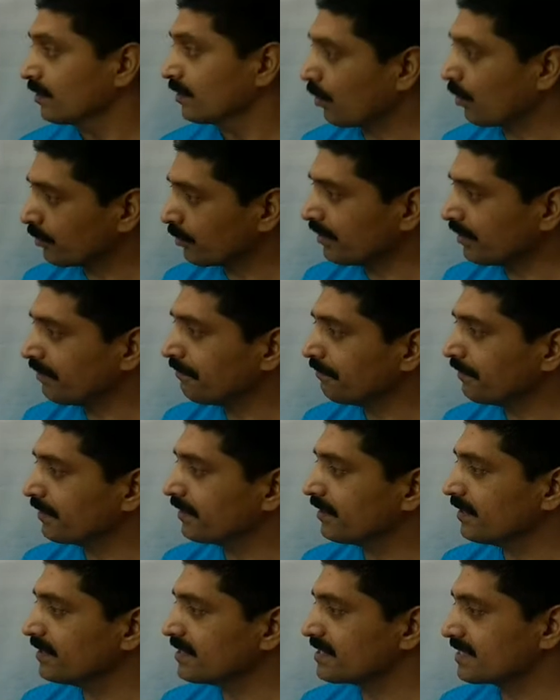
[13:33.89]
Congruent
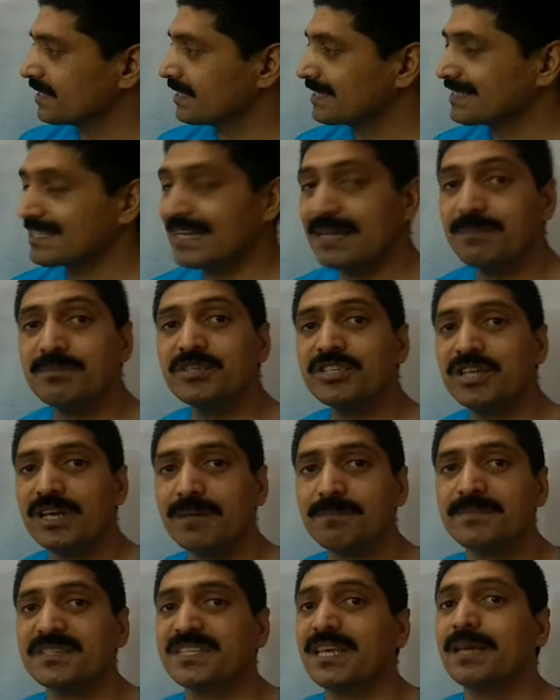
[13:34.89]
figures, same
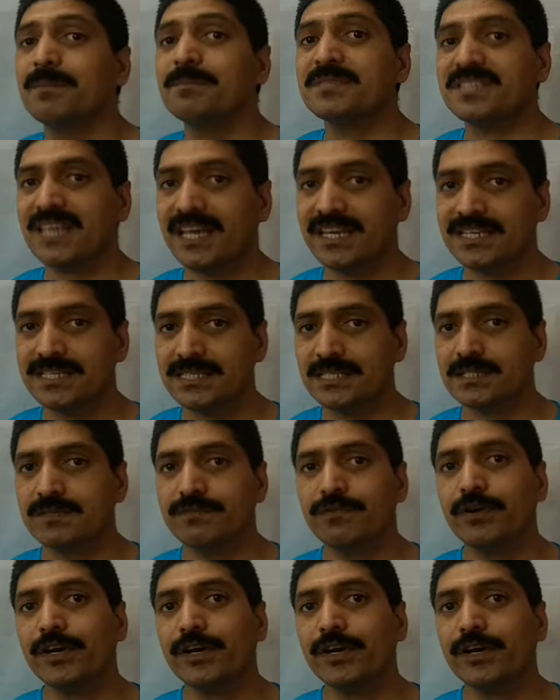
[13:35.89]
shape, same size.